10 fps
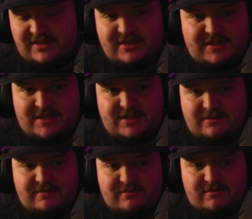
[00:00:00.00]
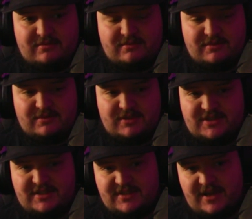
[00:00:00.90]
this isn't
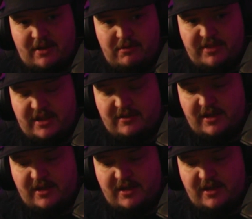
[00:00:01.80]
healthy.